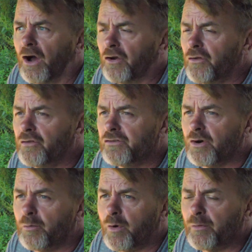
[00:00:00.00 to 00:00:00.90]
Another
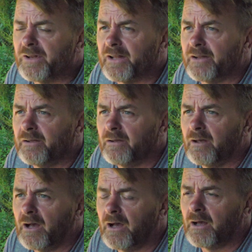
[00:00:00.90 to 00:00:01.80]
job what we did
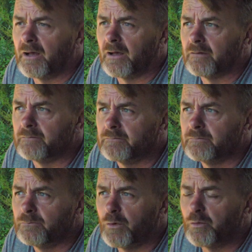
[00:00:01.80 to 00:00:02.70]

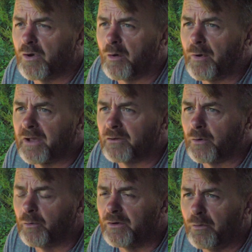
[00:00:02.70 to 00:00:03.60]
when we got back as
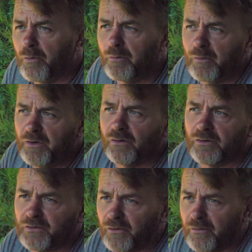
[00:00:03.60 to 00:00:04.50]
well. We
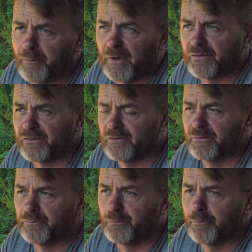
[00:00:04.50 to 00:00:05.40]
noticed over the past
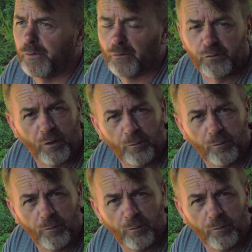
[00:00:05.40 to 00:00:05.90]
probably 12